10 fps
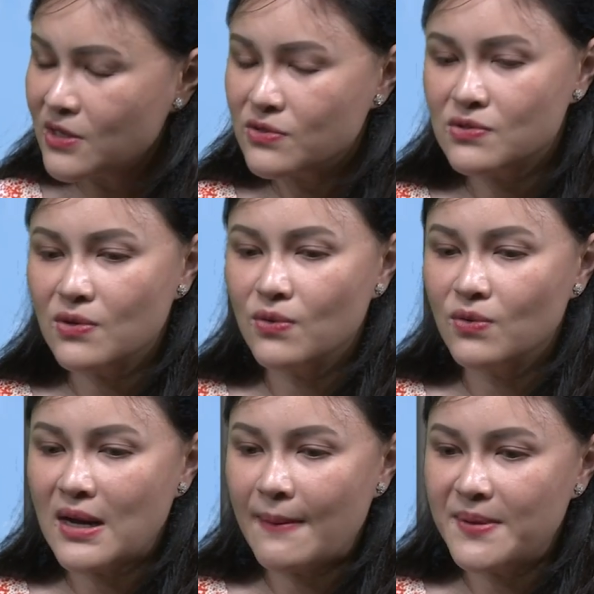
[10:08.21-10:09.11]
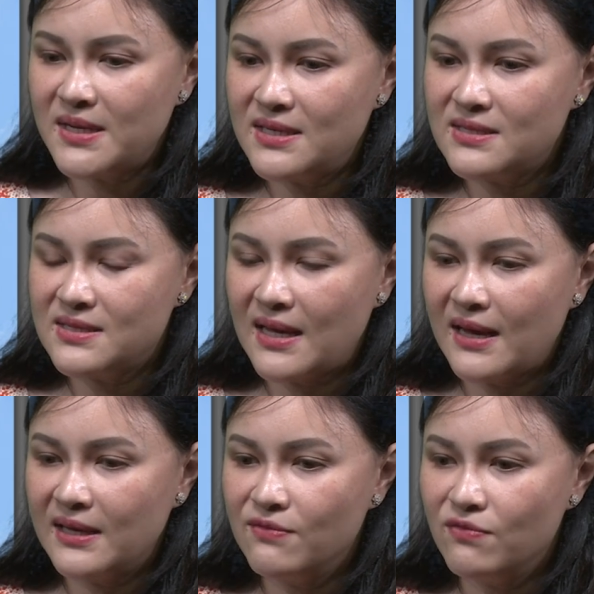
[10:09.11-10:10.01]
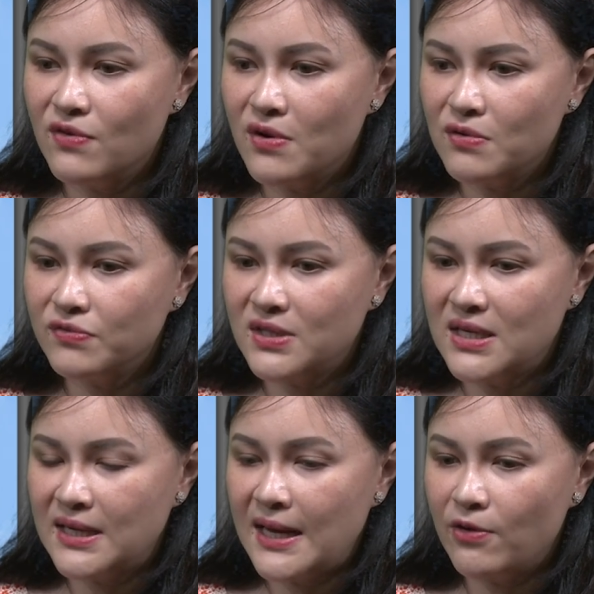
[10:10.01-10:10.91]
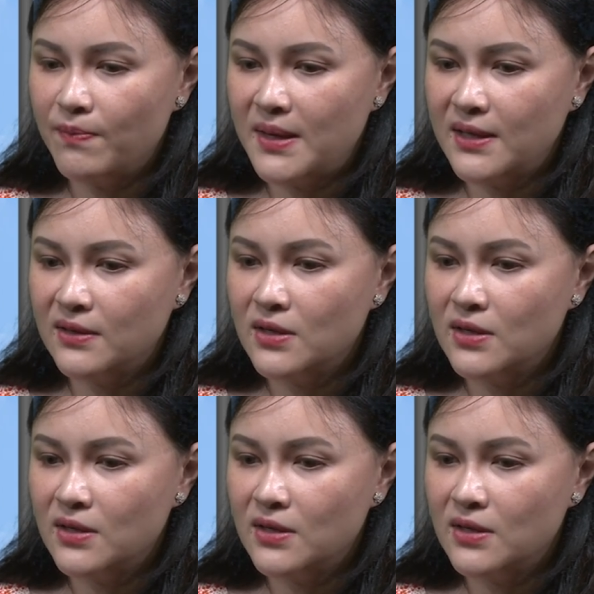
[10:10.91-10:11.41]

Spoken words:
So companies that are involved in helping